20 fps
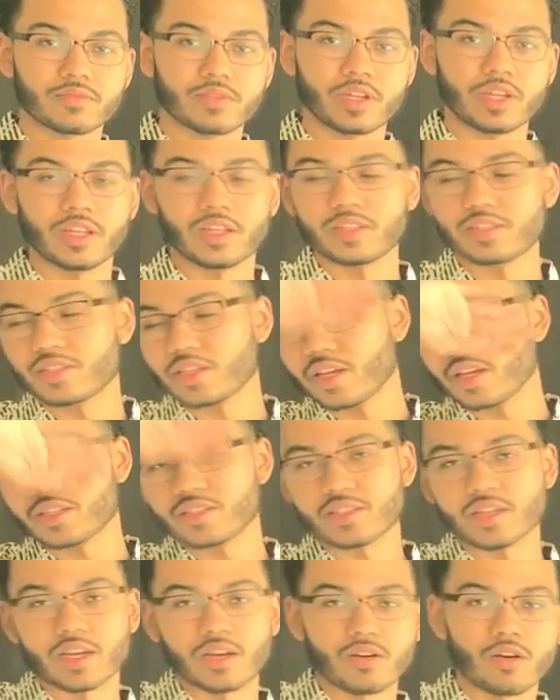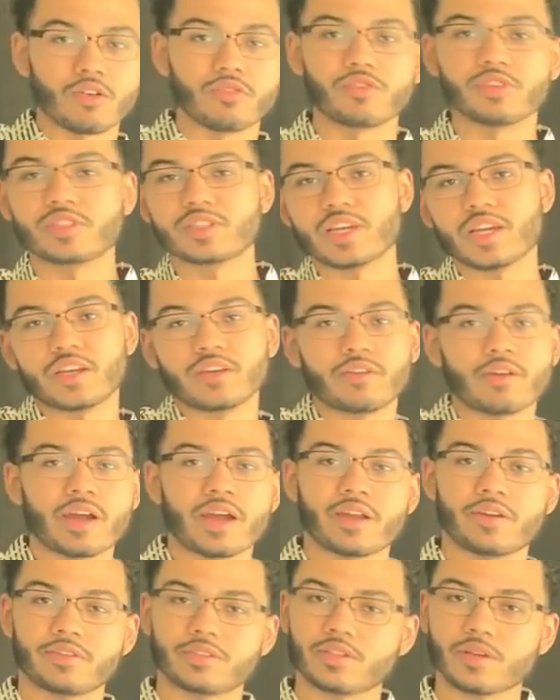Okay, let's say it's like over 10
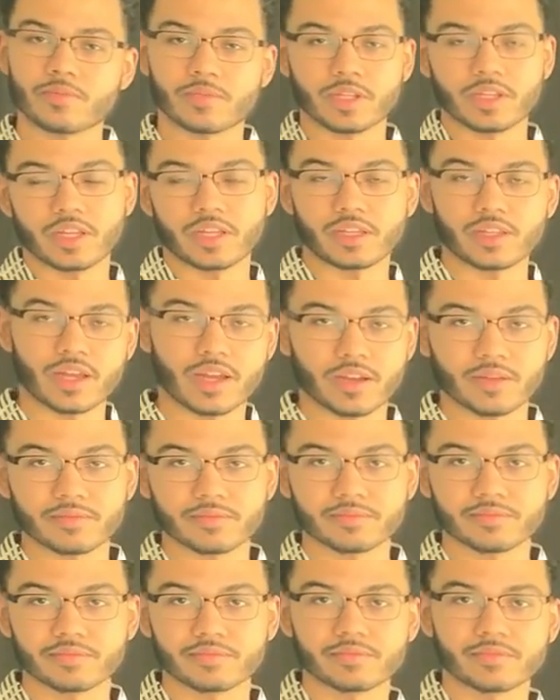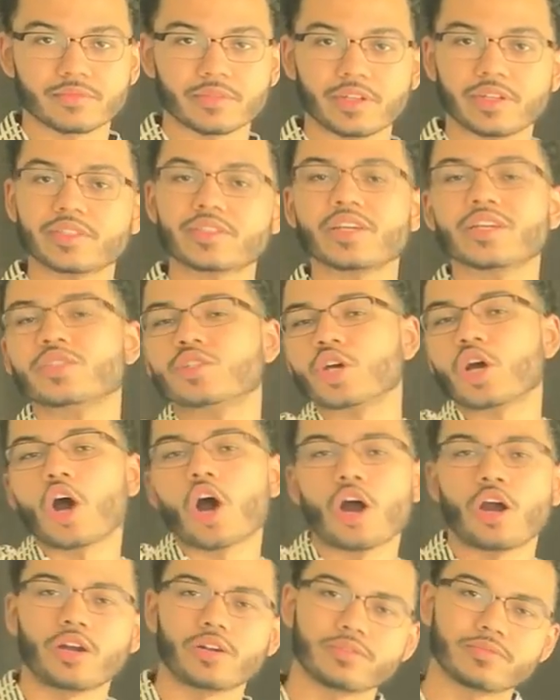grand or something like that. Okay, let's say it's a
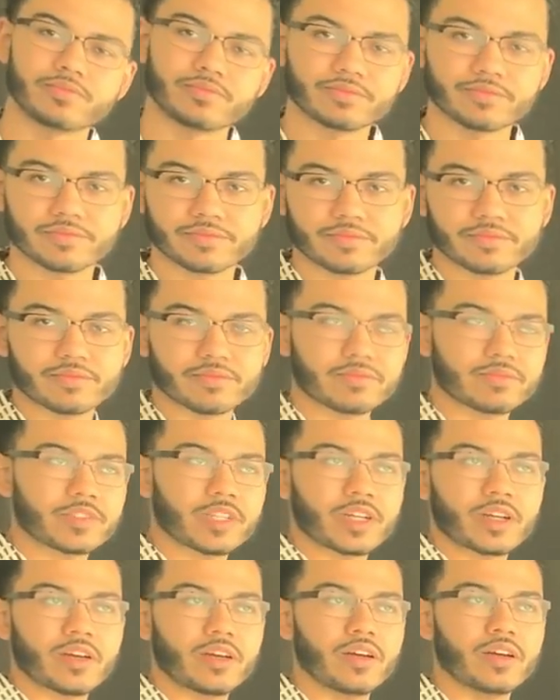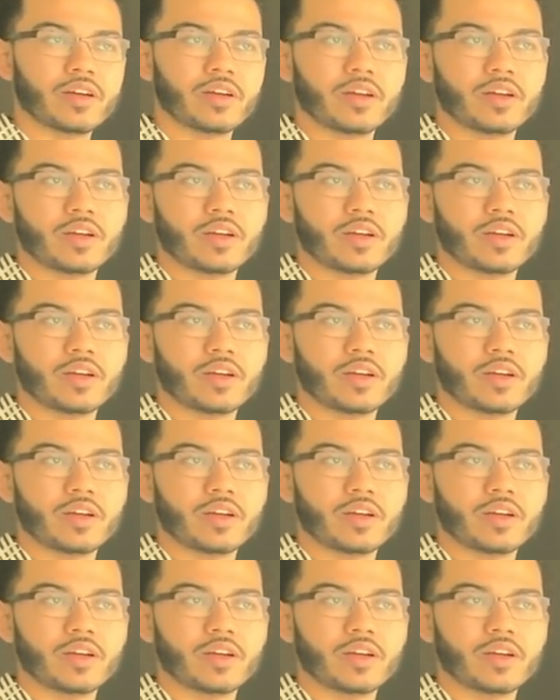car. It's like a,